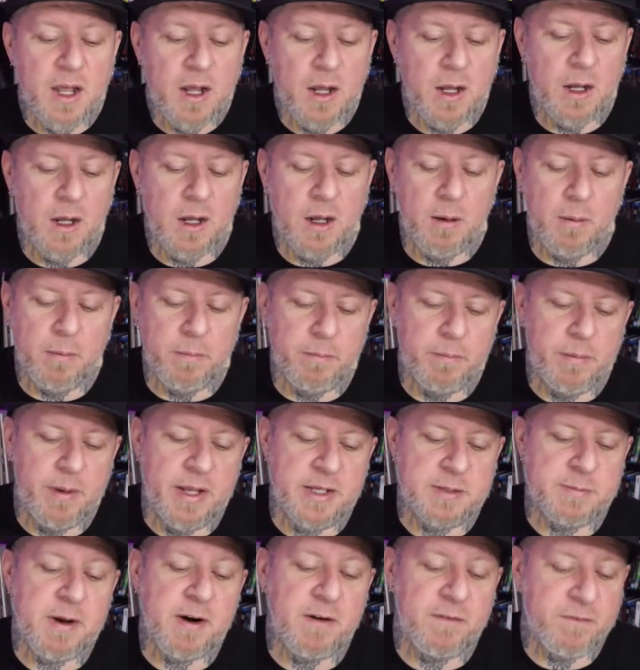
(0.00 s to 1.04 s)

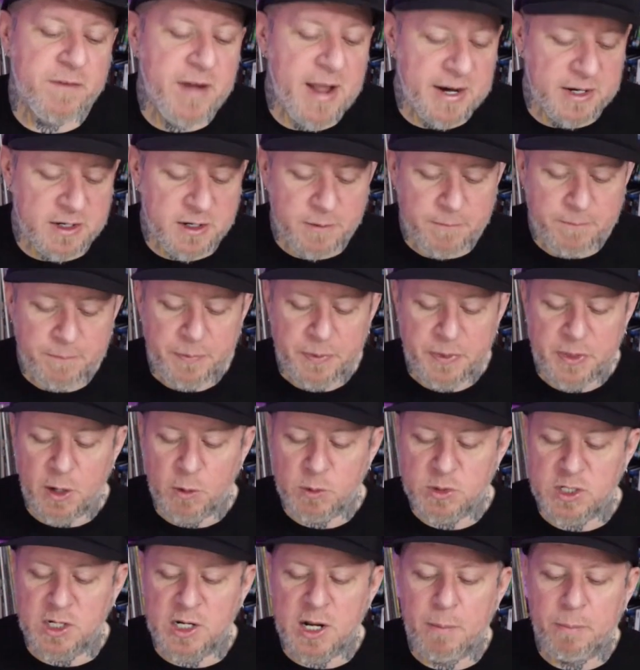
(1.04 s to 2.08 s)
As a matter of fact, there
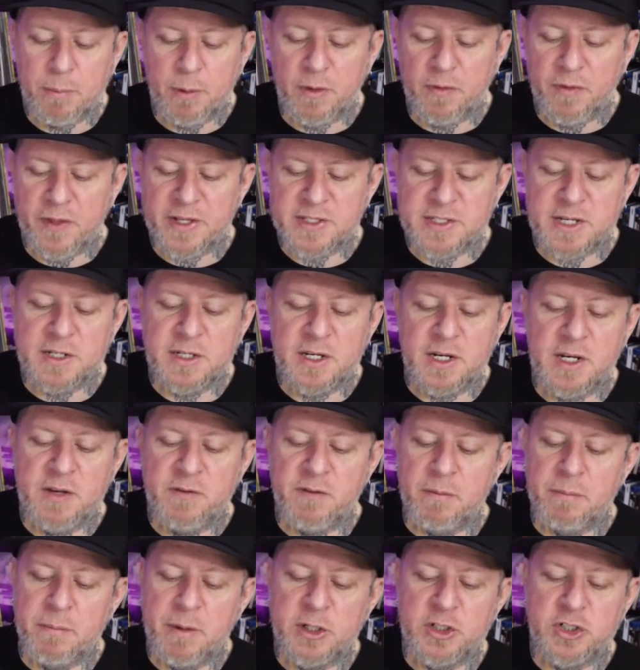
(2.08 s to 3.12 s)
was a couple of things I didn't
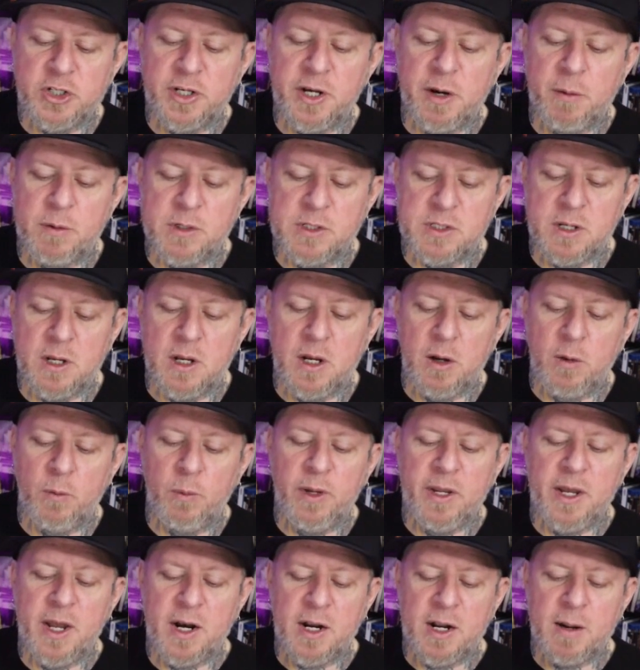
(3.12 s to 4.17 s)
even mention. There was
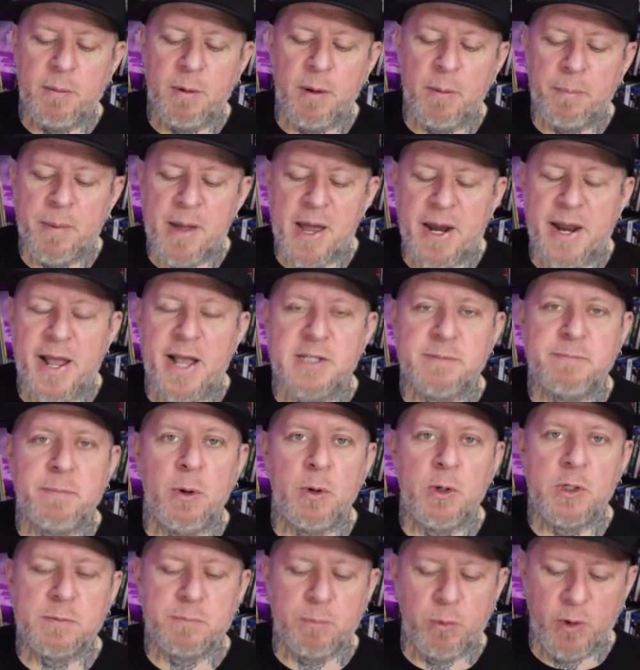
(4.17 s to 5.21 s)
we got a couple of badass
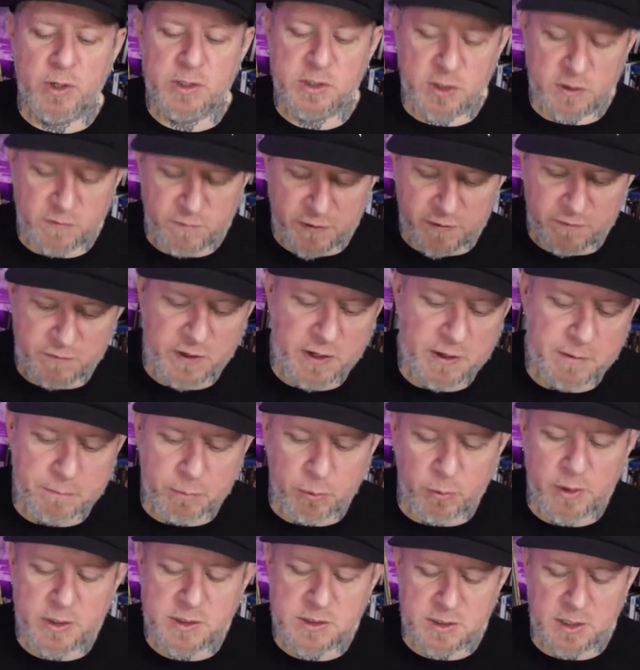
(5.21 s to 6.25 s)
bonus points. There's 15
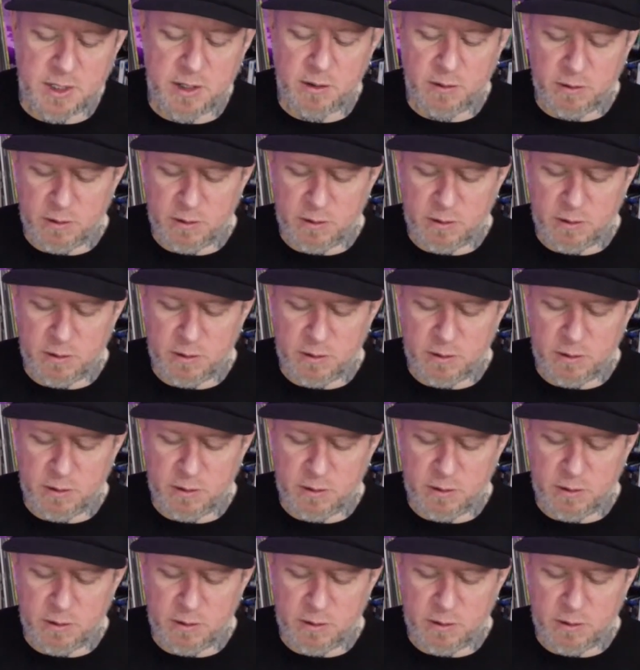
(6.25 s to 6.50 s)
points that